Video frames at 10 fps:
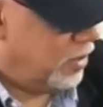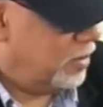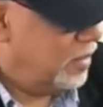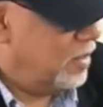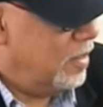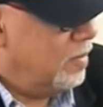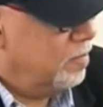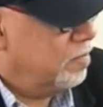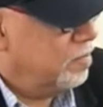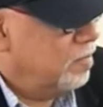Now you're not
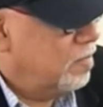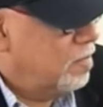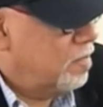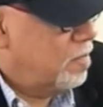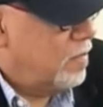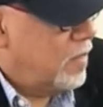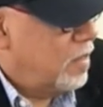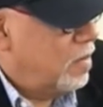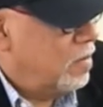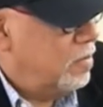sure, with
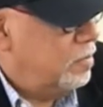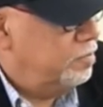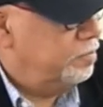JB